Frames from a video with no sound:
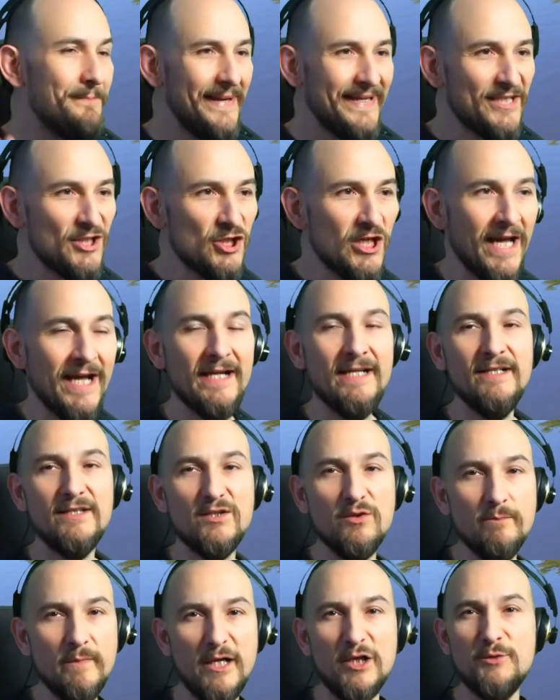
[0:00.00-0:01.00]
I usually
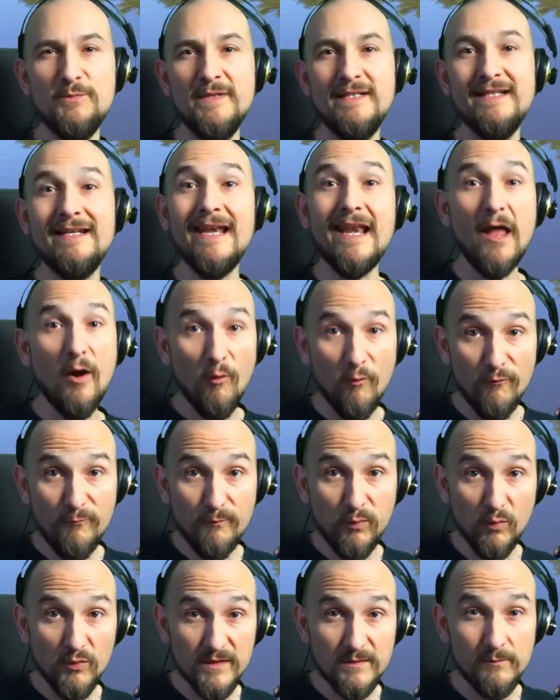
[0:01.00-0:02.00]
go with about 80
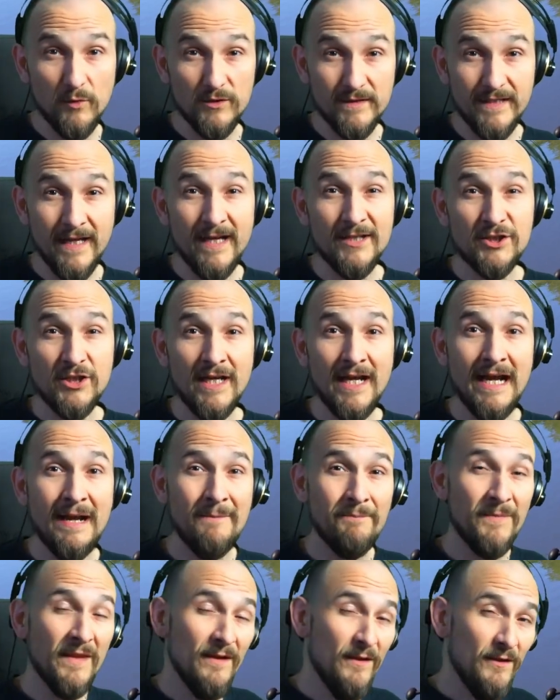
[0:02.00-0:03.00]
centimeter depth here.